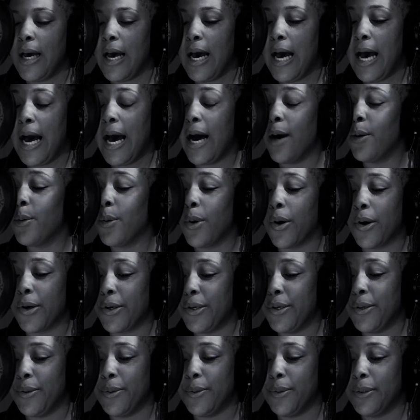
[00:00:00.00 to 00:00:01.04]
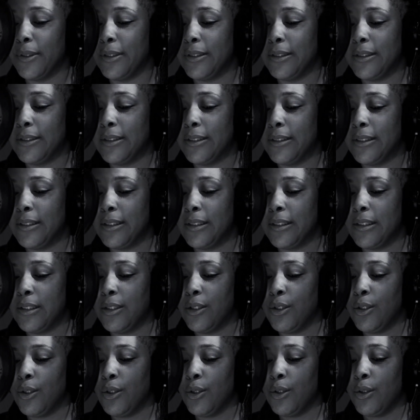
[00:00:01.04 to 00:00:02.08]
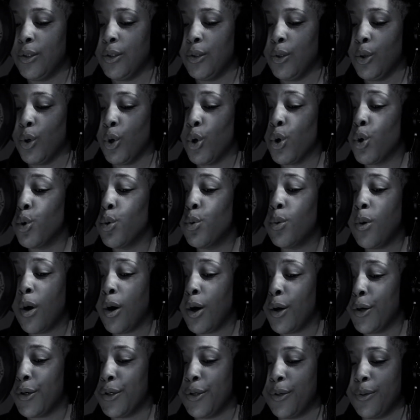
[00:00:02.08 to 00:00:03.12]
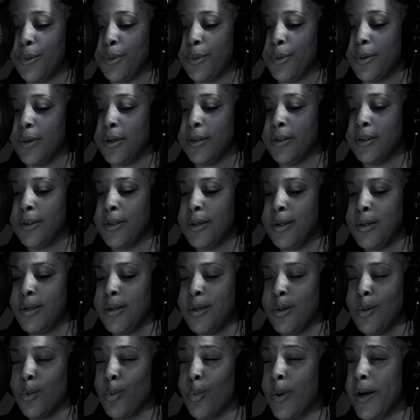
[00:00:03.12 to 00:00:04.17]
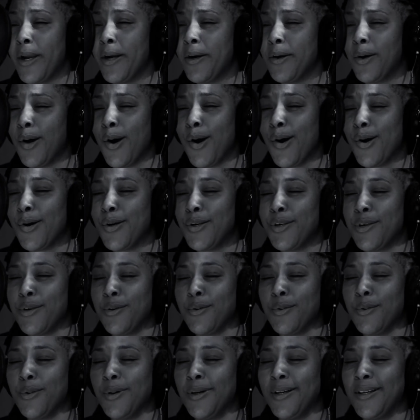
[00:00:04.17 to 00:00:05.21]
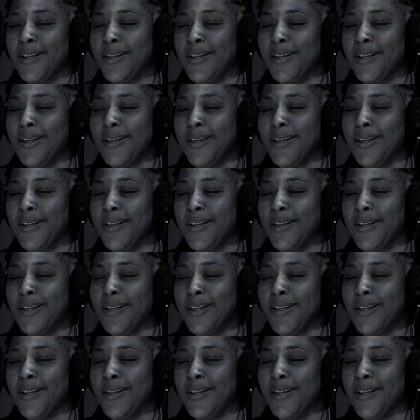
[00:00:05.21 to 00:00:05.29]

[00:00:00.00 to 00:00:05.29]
How are you? Who are you? Where are you?